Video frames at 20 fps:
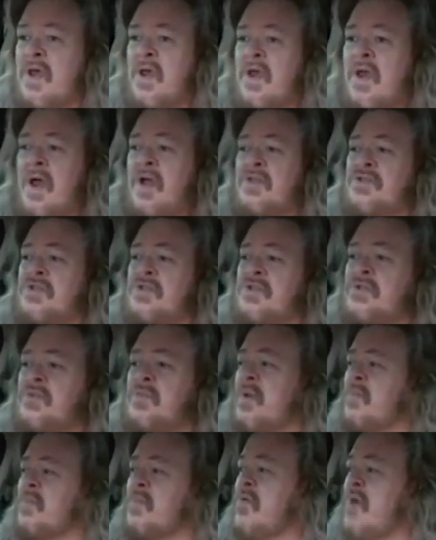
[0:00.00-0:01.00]
God's using
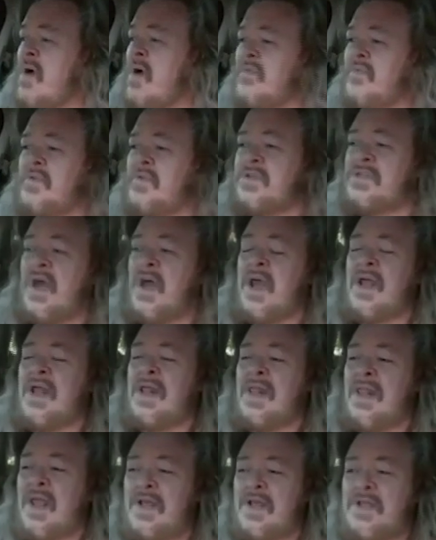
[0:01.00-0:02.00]
me to prophesy
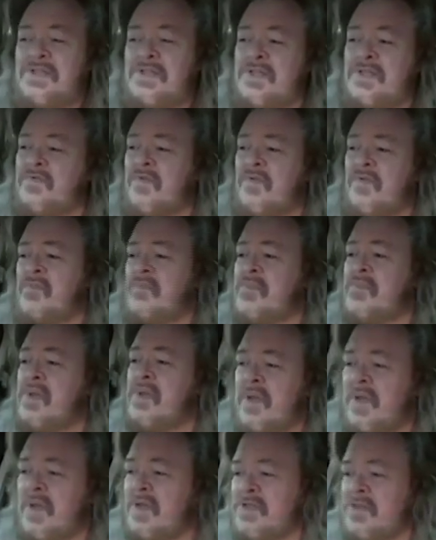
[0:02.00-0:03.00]
elections for
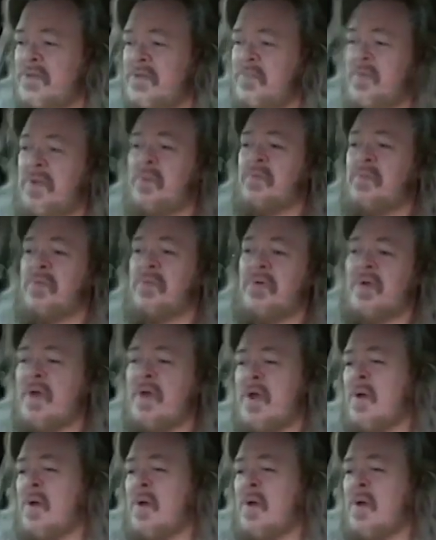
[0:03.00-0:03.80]
millions of people.